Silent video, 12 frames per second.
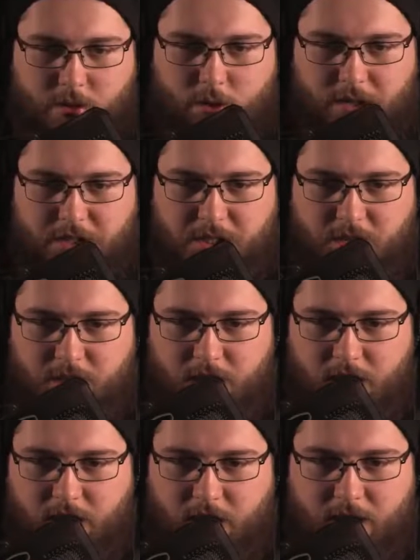question,
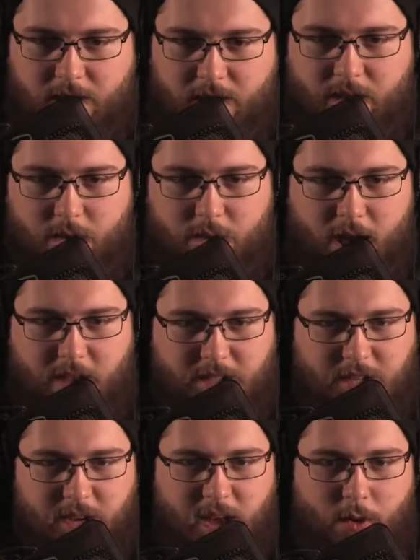and they were
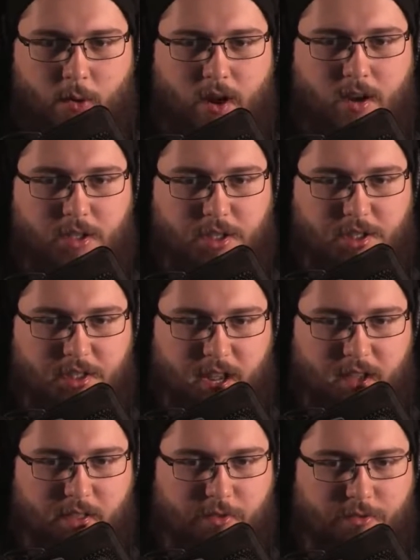asking, I want to
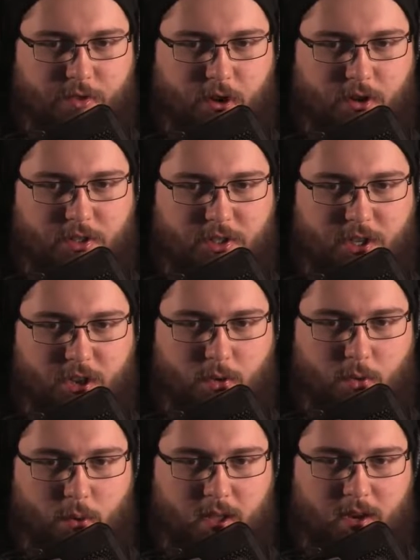understand the verse
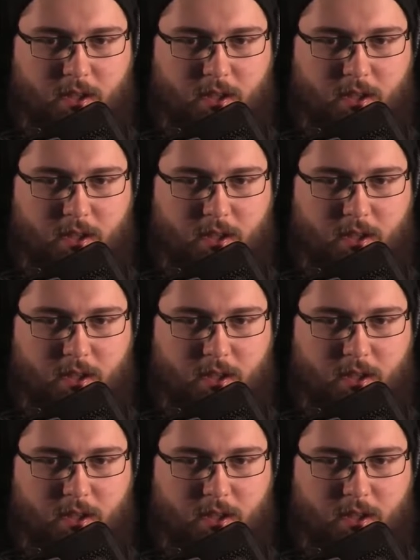when